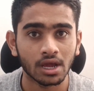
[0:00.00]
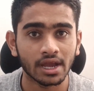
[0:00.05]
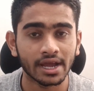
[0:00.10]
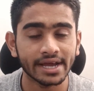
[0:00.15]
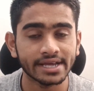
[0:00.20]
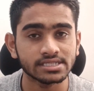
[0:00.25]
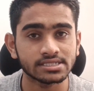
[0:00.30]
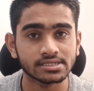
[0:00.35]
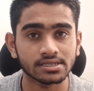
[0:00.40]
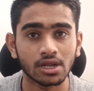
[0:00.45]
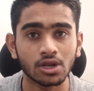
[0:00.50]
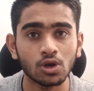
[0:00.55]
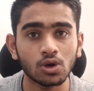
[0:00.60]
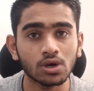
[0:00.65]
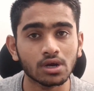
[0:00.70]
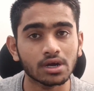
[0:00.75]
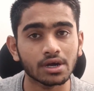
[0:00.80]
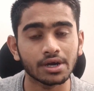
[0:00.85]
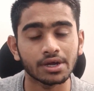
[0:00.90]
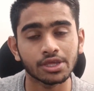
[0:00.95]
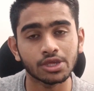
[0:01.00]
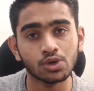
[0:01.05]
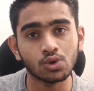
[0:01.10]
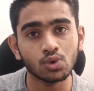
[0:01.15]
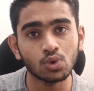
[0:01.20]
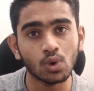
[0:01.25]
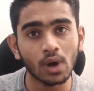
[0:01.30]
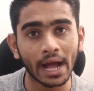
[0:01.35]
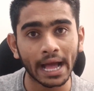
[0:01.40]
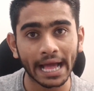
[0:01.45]
Guys, look,
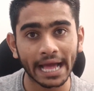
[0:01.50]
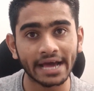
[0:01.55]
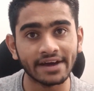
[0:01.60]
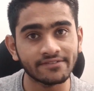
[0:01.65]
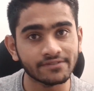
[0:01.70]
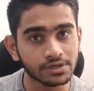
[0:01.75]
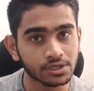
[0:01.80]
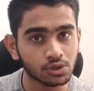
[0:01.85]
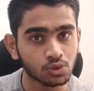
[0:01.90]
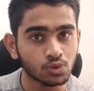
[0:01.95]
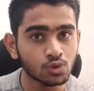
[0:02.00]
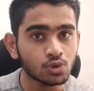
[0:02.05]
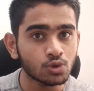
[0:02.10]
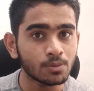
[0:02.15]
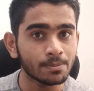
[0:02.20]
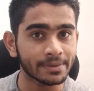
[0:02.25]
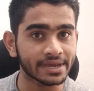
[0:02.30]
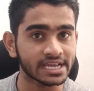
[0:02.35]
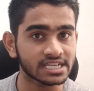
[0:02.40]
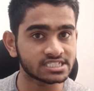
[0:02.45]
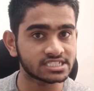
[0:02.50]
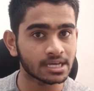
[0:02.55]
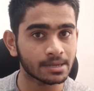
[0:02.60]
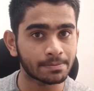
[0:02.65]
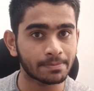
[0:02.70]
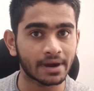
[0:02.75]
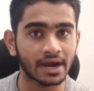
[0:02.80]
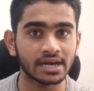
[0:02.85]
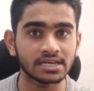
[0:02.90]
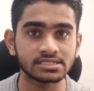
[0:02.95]
you have two
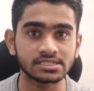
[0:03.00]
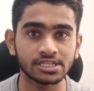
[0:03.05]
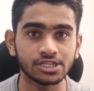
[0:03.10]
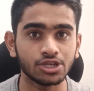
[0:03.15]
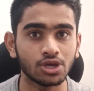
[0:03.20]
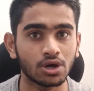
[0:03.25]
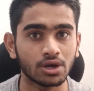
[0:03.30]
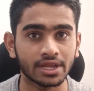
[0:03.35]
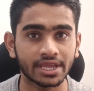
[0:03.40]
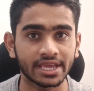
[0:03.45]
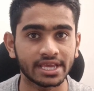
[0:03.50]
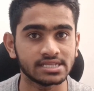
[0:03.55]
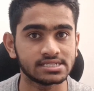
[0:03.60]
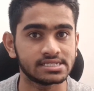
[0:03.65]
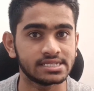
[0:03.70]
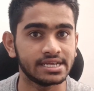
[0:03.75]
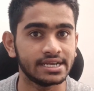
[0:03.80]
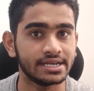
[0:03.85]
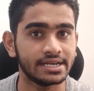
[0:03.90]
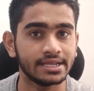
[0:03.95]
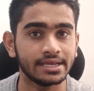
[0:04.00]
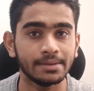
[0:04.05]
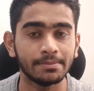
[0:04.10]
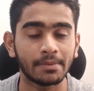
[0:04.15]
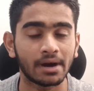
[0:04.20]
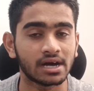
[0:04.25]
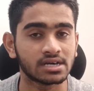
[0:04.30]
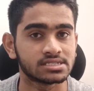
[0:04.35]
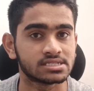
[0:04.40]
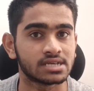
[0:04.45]
major parts in your KCET
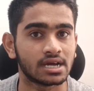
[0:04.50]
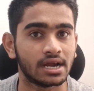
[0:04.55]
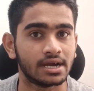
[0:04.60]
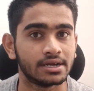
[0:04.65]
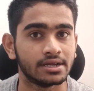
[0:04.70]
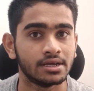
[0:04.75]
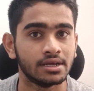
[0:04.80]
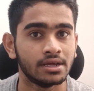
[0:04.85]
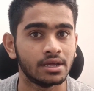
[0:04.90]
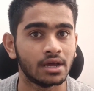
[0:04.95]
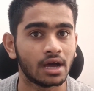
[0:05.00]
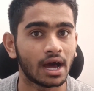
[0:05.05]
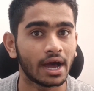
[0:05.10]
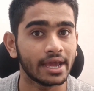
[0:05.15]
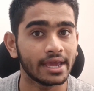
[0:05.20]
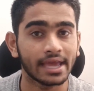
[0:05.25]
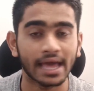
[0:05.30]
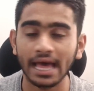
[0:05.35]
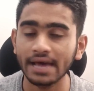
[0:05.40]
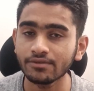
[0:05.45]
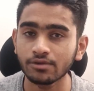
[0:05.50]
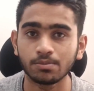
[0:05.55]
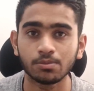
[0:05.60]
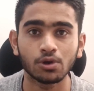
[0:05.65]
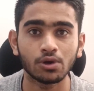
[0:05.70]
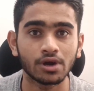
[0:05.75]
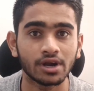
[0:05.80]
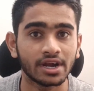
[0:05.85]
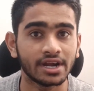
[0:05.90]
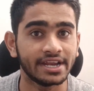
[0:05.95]
marks card. I have
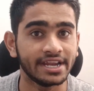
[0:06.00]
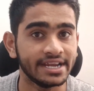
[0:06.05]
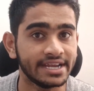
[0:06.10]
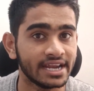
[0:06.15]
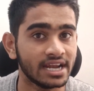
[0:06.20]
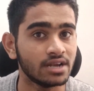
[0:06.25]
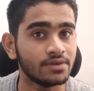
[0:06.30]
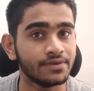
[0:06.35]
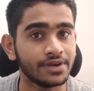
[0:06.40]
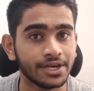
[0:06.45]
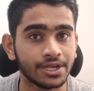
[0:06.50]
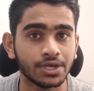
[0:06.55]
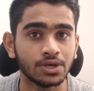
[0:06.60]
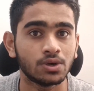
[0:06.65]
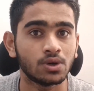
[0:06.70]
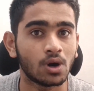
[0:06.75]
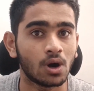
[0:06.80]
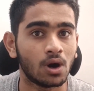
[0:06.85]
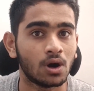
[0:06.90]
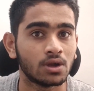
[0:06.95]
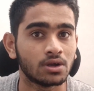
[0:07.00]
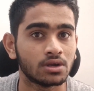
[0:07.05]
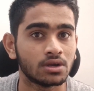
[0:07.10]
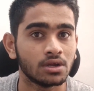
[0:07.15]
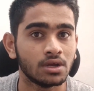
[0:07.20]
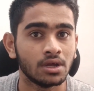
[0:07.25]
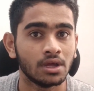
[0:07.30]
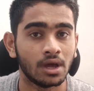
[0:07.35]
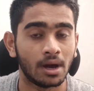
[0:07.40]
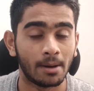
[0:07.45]
uploaded a detailed video
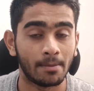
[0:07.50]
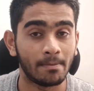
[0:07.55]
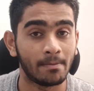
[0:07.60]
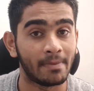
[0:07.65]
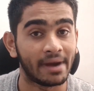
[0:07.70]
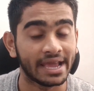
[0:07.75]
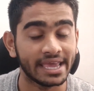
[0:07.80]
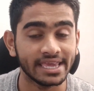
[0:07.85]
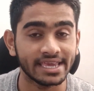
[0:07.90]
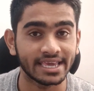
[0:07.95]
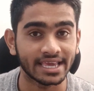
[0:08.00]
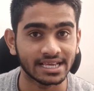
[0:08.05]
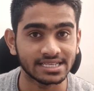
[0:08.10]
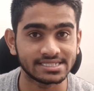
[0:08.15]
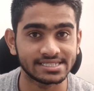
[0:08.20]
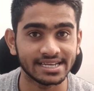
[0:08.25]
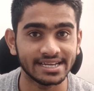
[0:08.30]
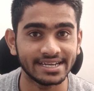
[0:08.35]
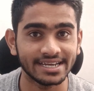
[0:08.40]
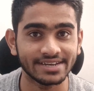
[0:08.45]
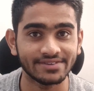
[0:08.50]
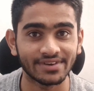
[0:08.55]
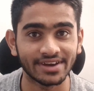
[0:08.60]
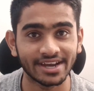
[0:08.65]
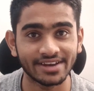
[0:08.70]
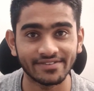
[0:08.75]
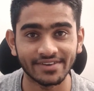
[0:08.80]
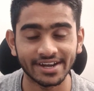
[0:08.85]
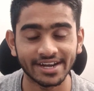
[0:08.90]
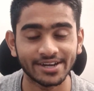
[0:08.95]
on my KCET
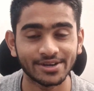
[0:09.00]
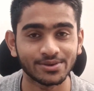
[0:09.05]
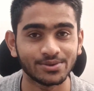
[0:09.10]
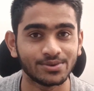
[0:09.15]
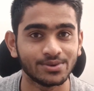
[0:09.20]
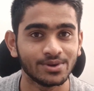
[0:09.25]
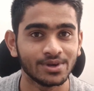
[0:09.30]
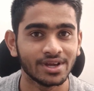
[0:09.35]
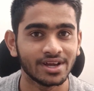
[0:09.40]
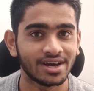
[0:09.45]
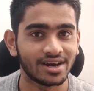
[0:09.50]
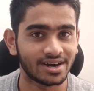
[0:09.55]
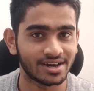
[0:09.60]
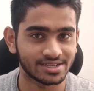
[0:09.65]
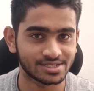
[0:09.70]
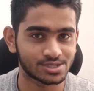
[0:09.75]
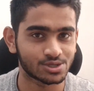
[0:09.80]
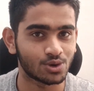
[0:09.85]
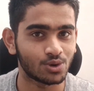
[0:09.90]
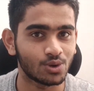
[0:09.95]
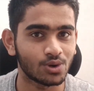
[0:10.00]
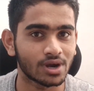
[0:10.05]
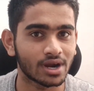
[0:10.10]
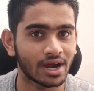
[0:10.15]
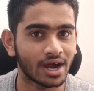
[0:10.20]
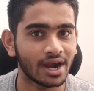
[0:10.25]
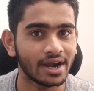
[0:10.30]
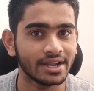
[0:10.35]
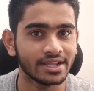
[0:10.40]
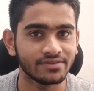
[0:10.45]
2022
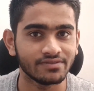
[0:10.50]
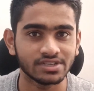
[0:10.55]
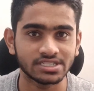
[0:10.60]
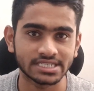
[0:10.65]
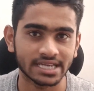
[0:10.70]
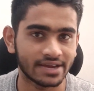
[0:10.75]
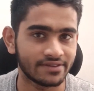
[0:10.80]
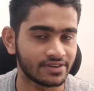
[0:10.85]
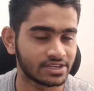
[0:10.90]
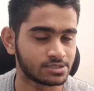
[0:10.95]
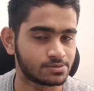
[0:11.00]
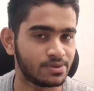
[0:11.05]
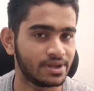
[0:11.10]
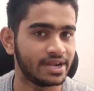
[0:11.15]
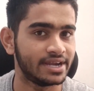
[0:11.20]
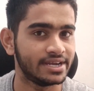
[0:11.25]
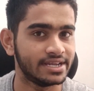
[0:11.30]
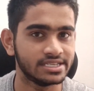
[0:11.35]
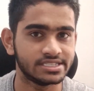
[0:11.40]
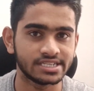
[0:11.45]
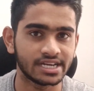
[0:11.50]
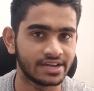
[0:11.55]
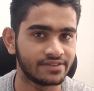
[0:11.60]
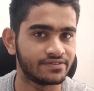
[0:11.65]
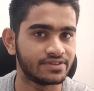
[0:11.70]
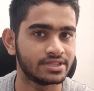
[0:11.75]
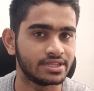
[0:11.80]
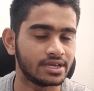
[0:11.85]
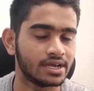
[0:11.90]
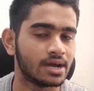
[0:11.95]
scorecard in which I have explained each and
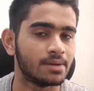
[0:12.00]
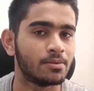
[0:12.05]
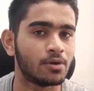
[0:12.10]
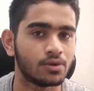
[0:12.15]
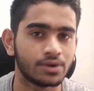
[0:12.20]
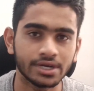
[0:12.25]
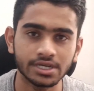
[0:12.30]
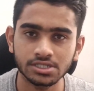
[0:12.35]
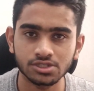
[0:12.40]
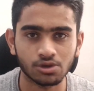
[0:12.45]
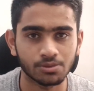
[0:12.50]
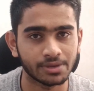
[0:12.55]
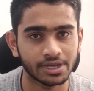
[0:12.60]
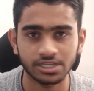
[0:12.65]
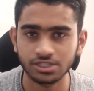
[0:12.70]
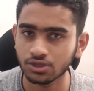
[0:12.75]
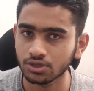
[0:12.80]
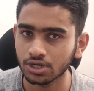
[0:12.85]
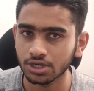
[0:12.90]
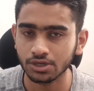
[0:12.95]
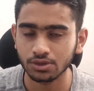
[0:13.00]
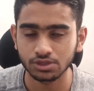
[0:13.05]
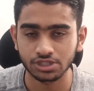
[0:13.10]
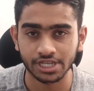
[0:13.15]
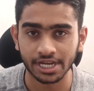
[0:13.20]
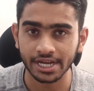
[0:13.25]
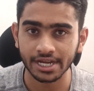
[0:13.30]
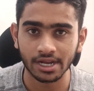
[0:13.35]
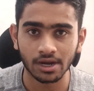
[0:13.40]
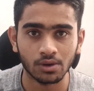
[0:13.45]
everything about it. So make sure that you
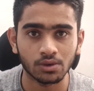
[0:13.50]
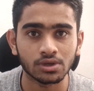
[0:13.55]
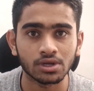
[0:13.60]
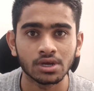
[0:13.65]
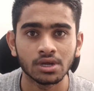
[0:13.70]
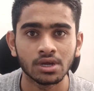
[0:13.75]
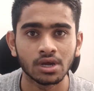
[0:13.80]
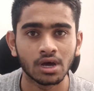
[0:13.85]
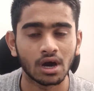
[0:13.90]
check it out.